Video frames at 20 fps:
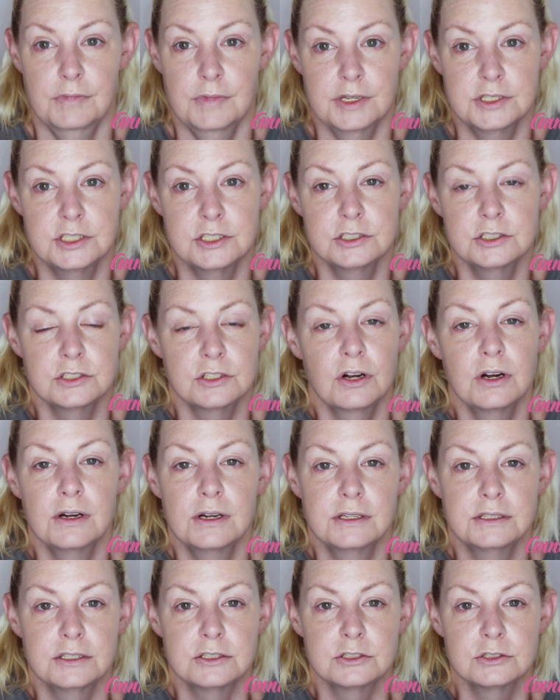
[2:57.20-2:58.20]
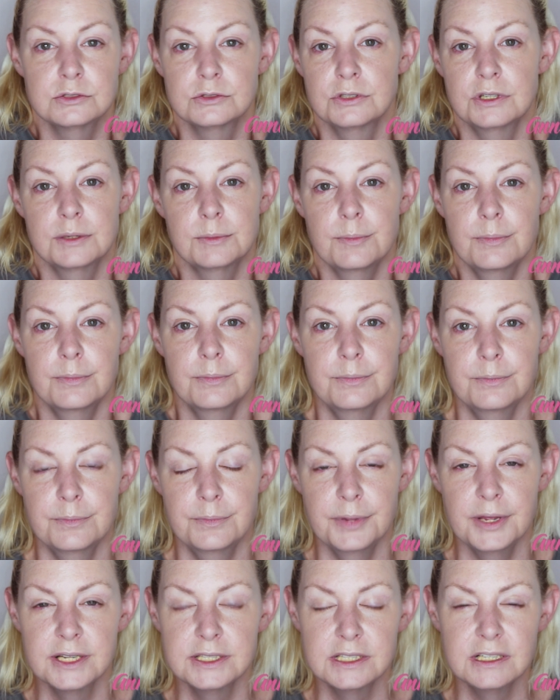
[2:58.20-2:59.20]
just saw it in the store and
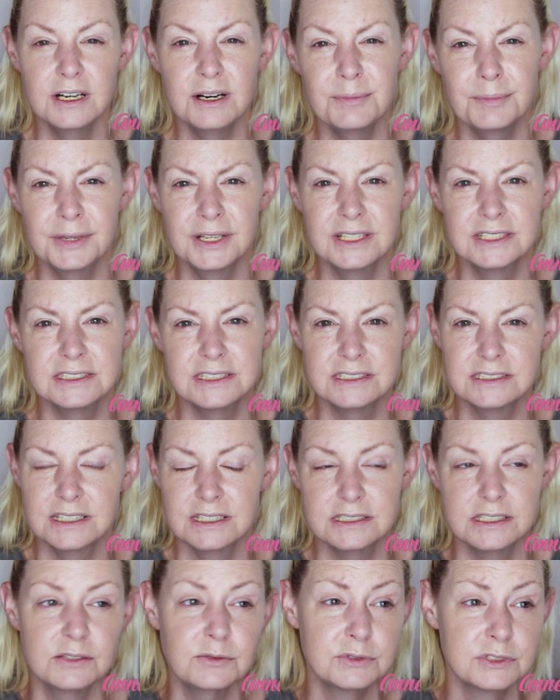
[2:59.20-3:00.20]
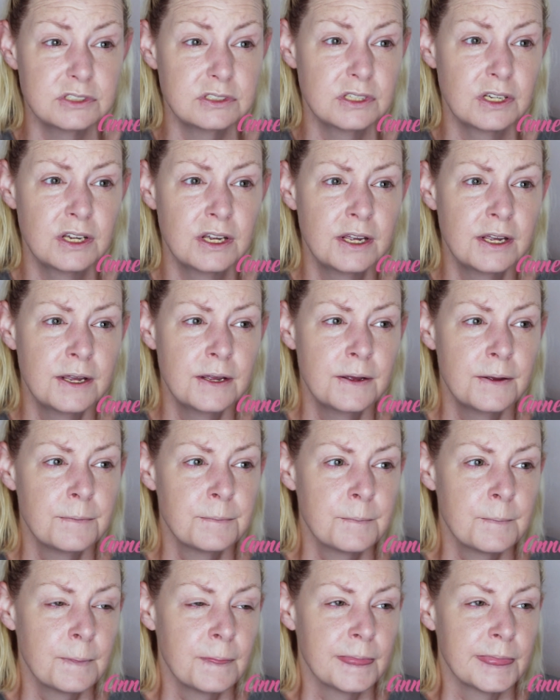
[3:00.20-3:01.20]
picked it up because it says it was
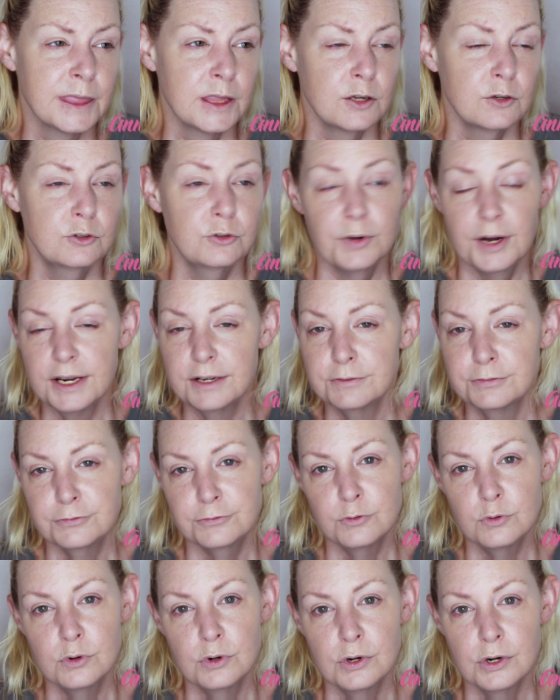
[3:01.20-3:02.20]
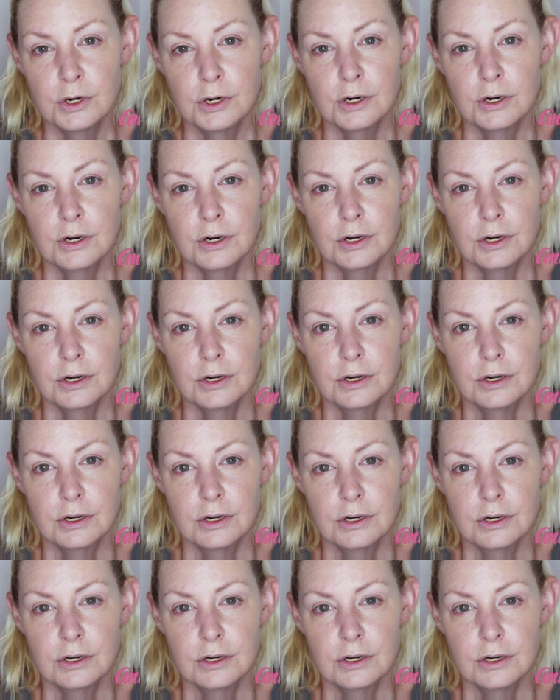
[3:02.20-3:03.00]
great for